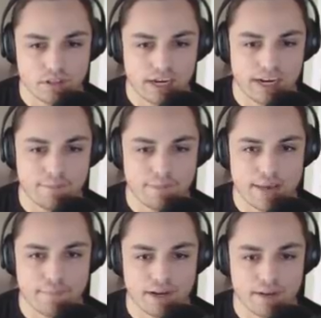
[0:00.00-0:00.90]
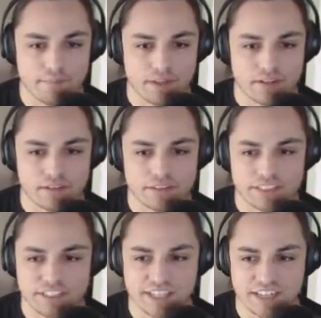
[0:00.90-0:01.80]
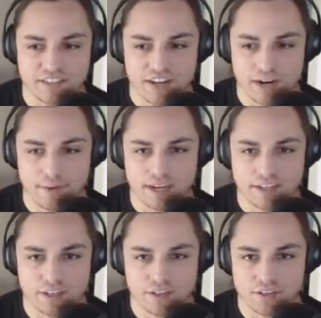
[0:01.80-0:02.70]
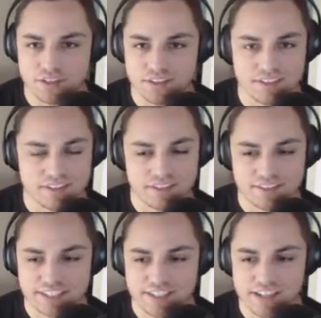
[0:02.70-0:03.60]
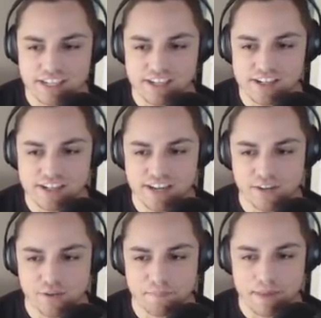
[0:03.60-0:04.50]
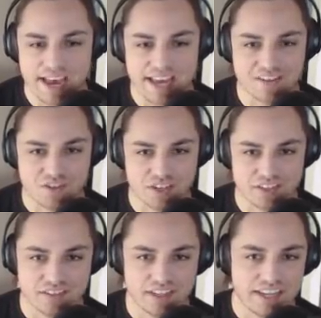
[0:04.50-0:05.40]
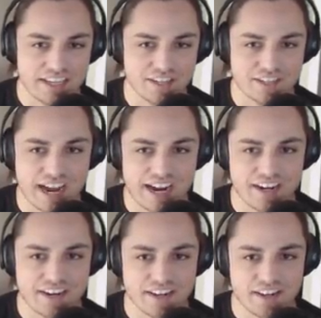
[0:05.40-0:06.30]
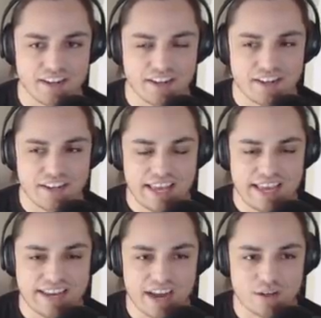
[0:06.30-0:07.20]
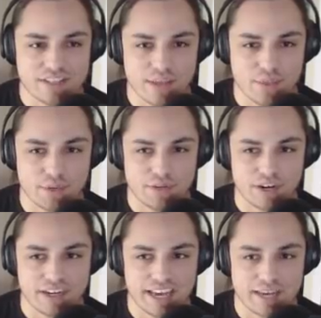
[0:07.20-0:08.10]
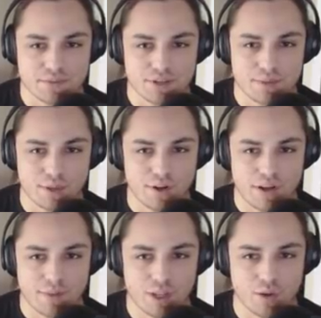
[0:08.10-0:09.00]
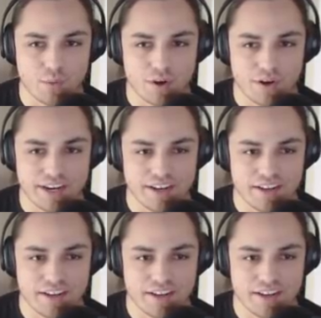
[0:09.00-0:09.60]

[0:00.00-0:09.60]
All right, Mad Bum, you're done. Sorry, bud. You, you, you're, you're not doing bad. It's just you're tired, and now it is a three-run game. So I'm a little, I'm a little worried.